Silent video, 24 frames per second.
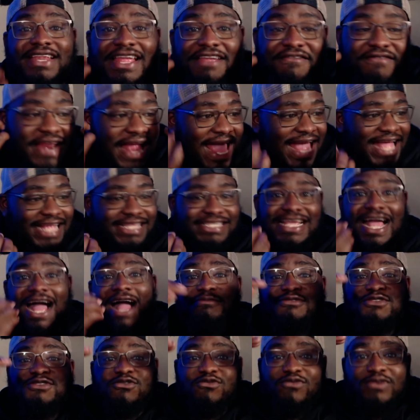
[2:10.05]
even had
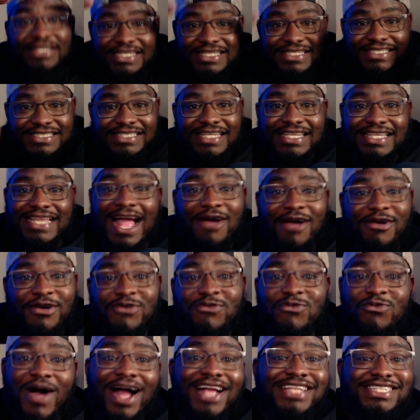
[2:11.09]
time to really sit down
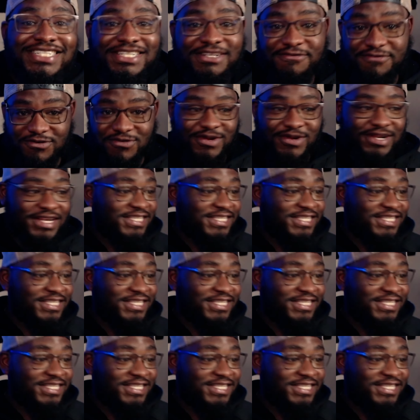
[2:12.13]
and watch it for real.